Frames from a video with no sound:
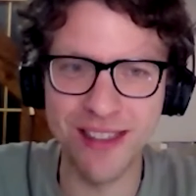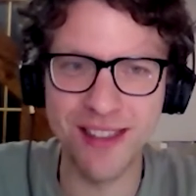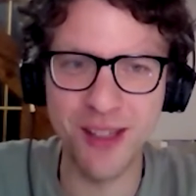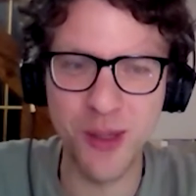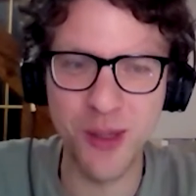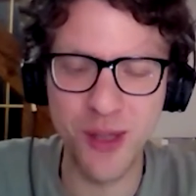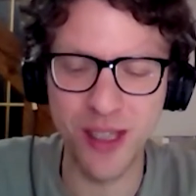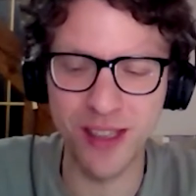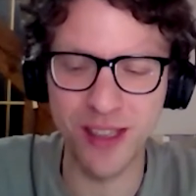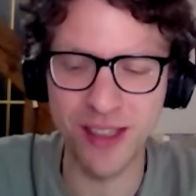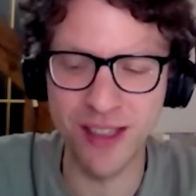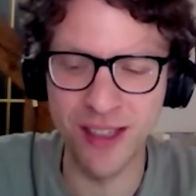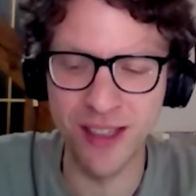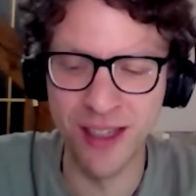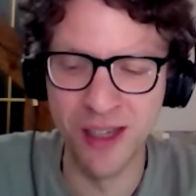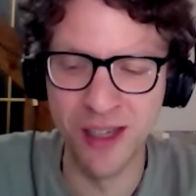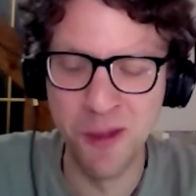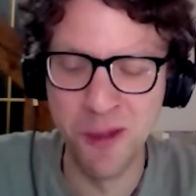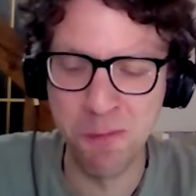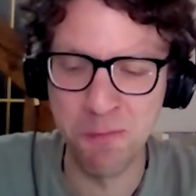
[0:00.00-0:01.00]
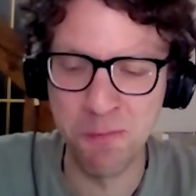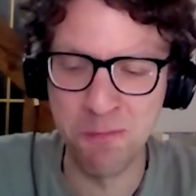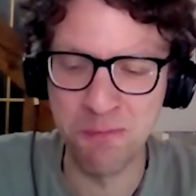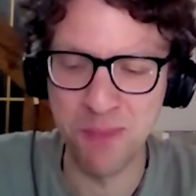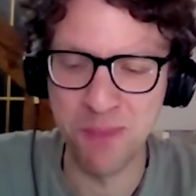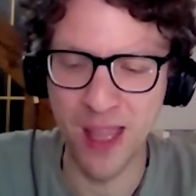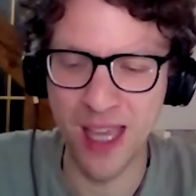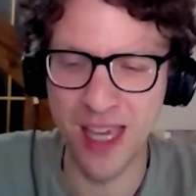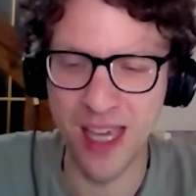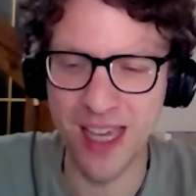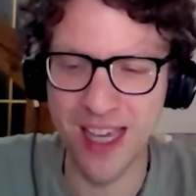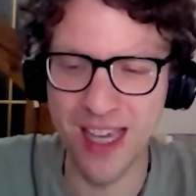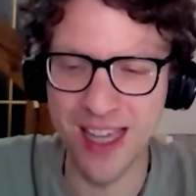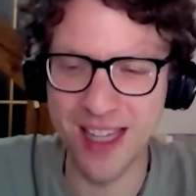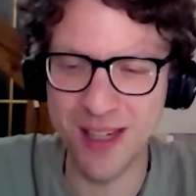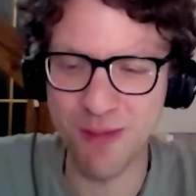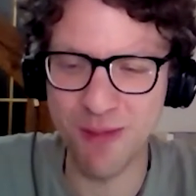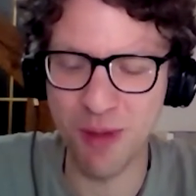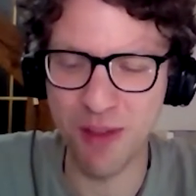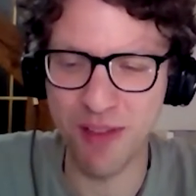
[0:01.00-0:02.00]
in New Zealand,
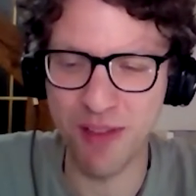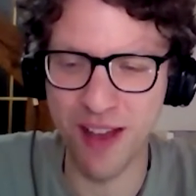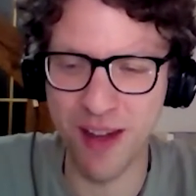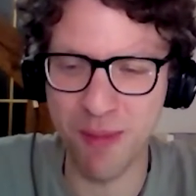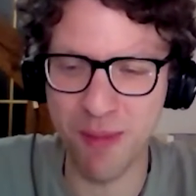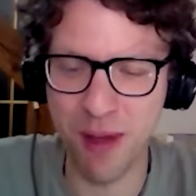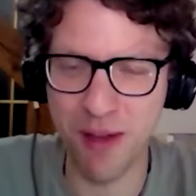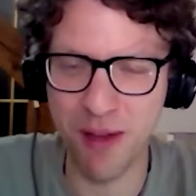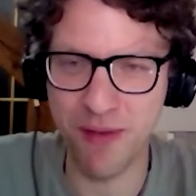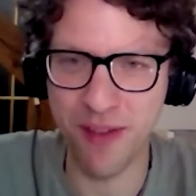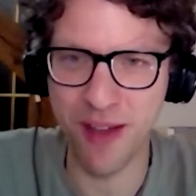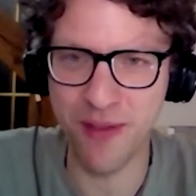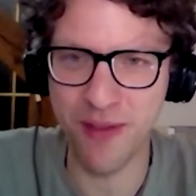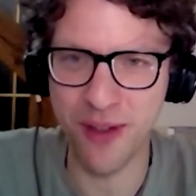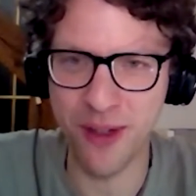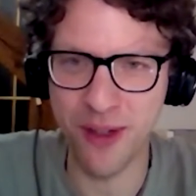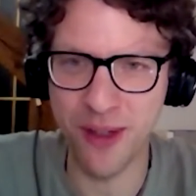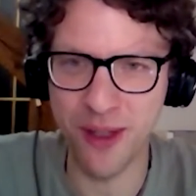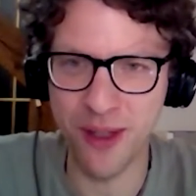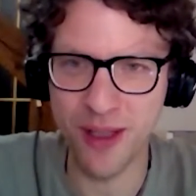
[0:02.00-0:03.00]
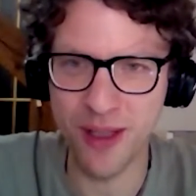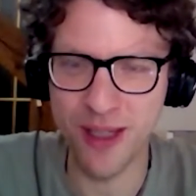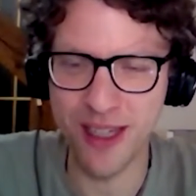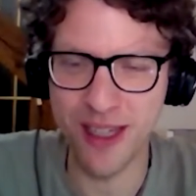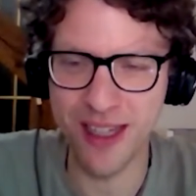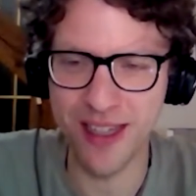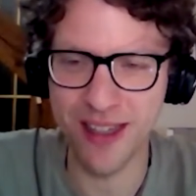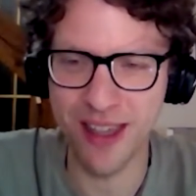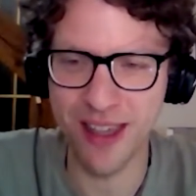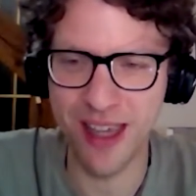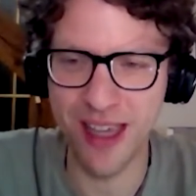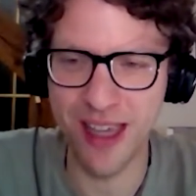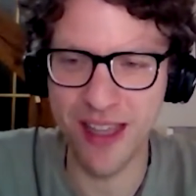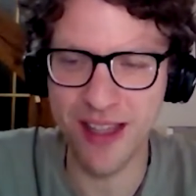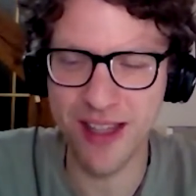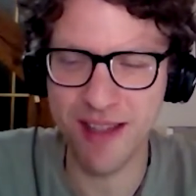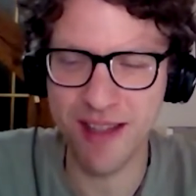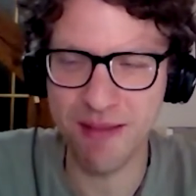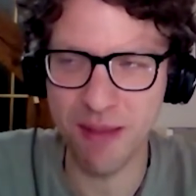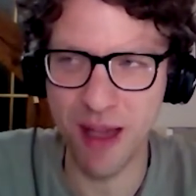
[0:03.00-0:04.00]
and we've had about 500
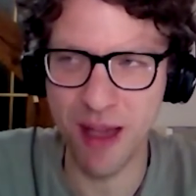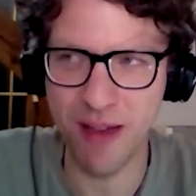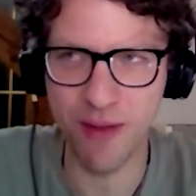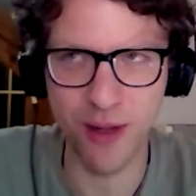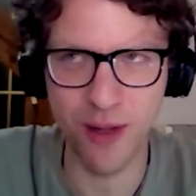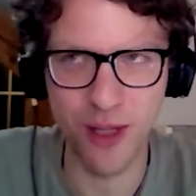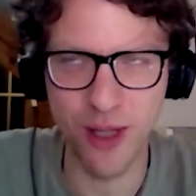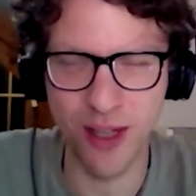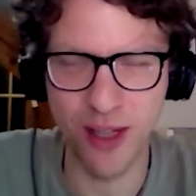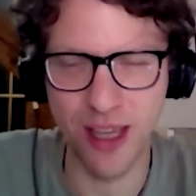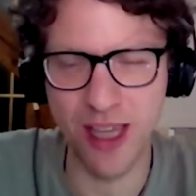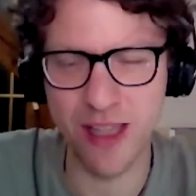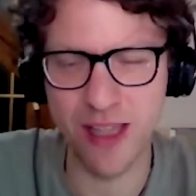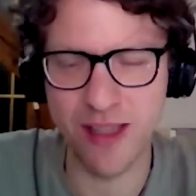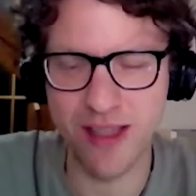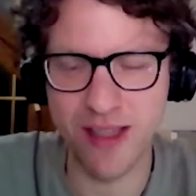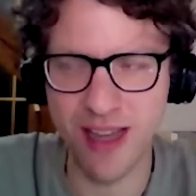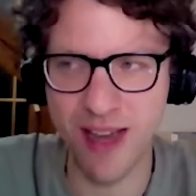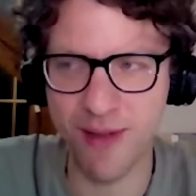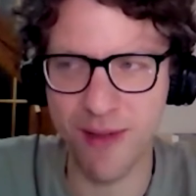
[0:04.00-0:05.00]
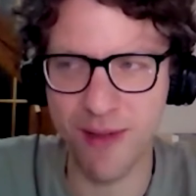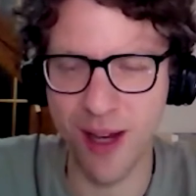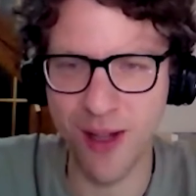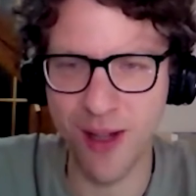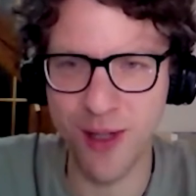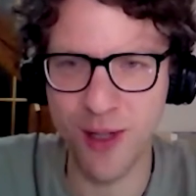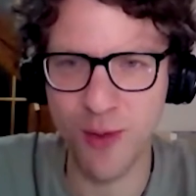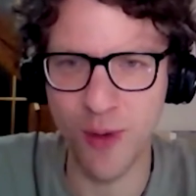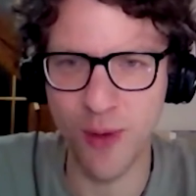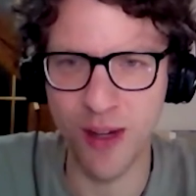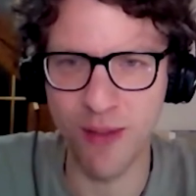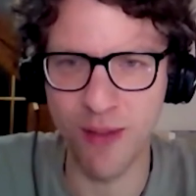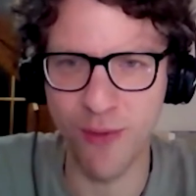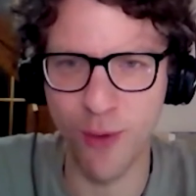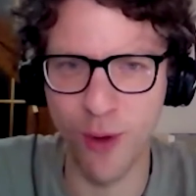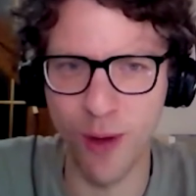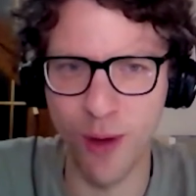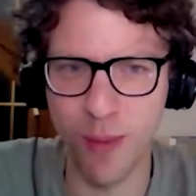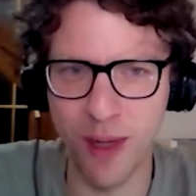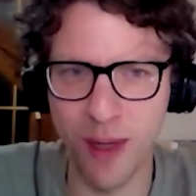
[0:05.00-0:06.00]
kids, average
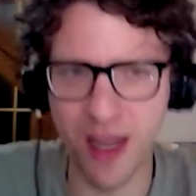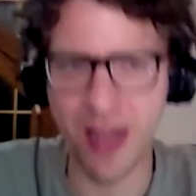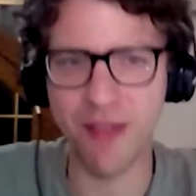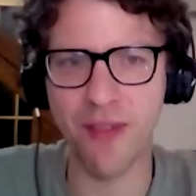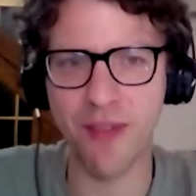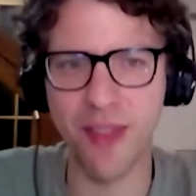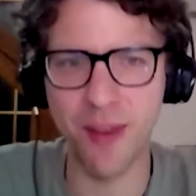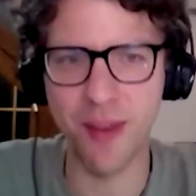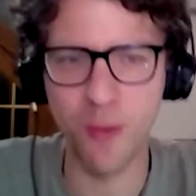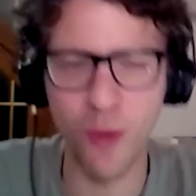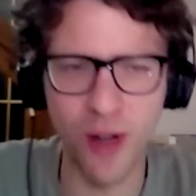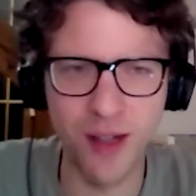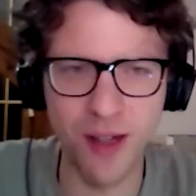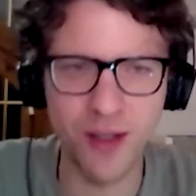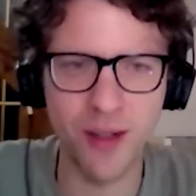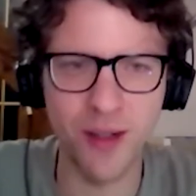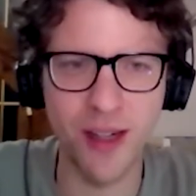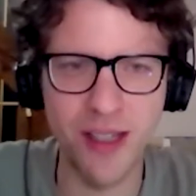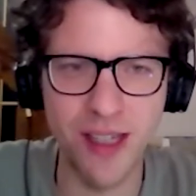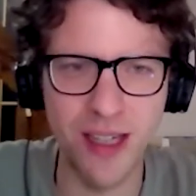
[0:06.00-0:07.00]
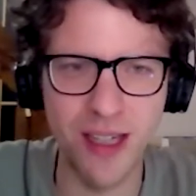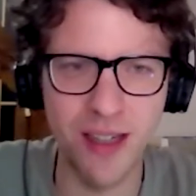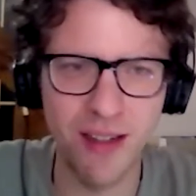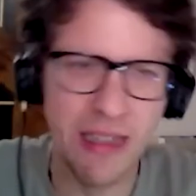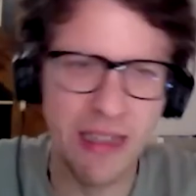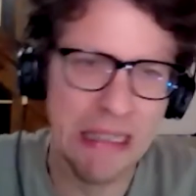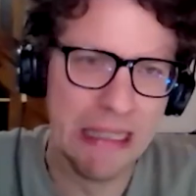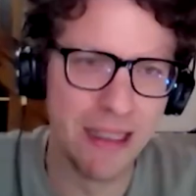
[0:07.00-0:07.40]
24, but half of them were under 18.